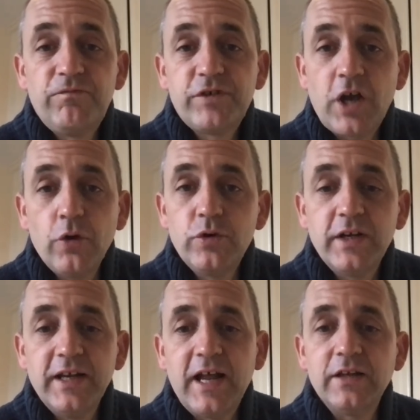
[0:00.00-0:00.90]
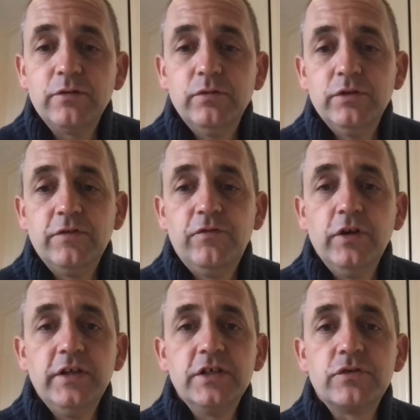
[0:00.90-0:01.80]
totally inadequate to
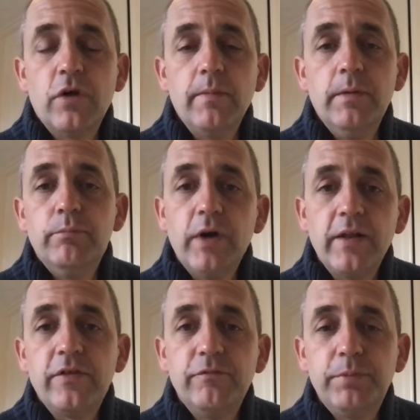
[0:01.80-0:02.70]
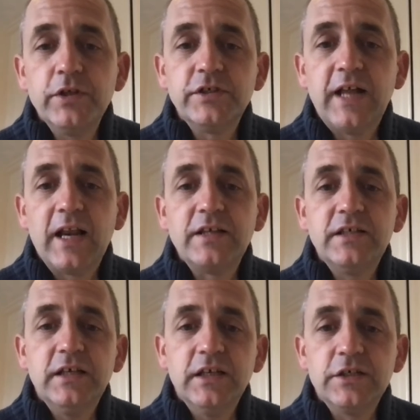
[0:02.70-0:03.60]
fully describe the breadth of
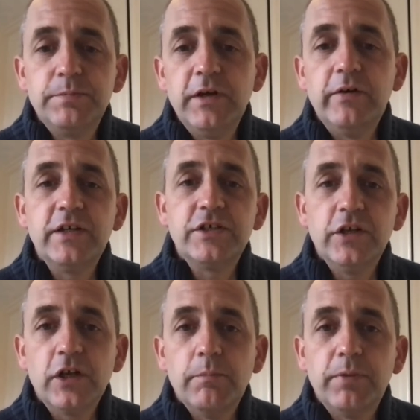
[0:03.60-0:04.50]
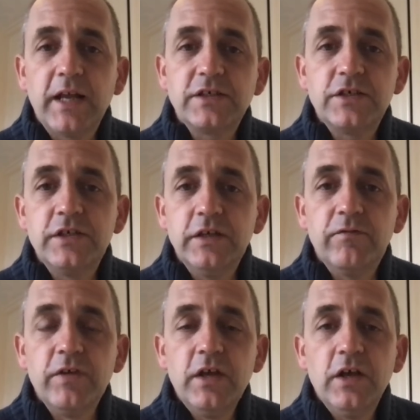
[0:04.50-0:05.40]
personality and experience and the complexity
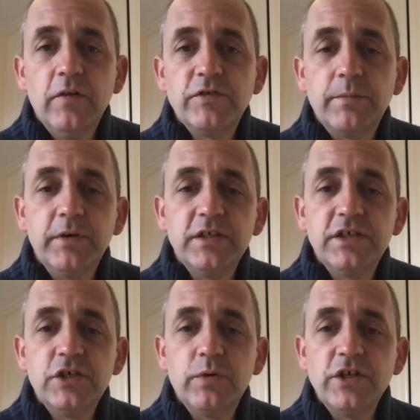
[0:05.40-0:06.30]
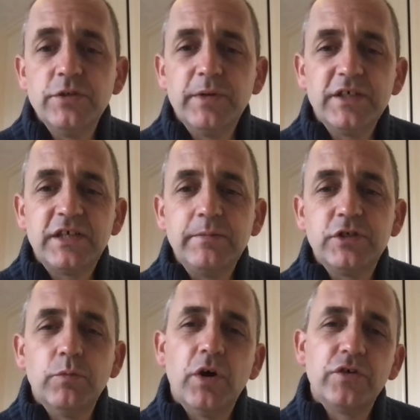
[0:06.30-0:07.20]
of somebody's situation, but it
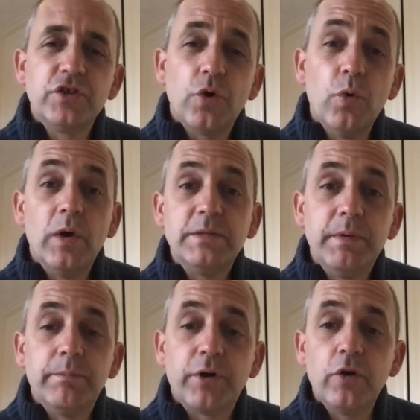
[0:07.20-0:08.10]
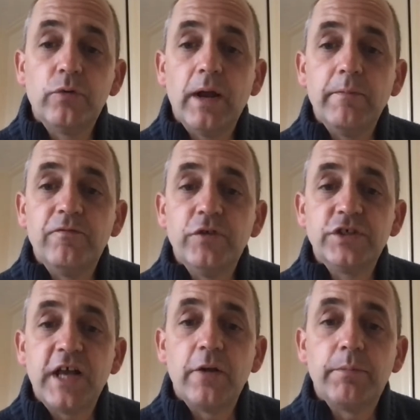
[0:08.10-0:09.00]
seems the world has always been programmed for
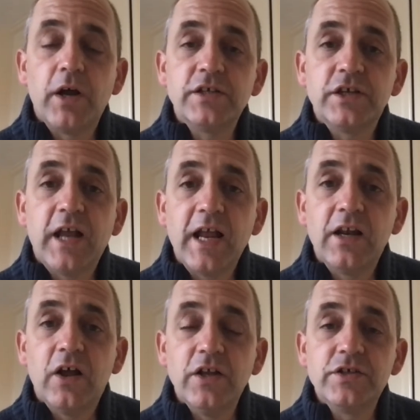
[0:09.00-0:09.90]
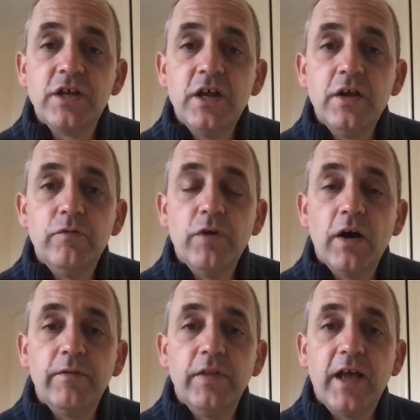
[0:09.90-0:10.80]
sound bites and headlines
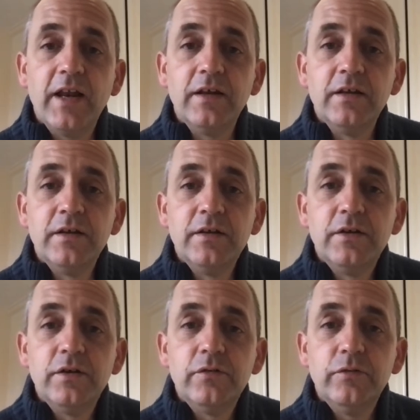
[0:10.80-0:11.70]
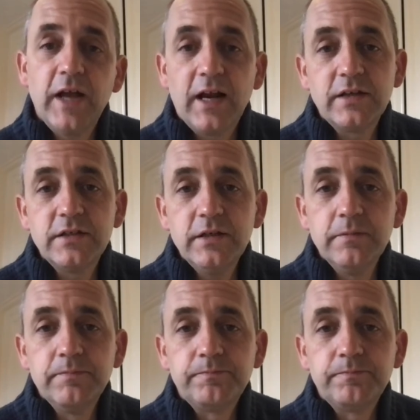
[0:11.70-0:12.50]
rather than reality.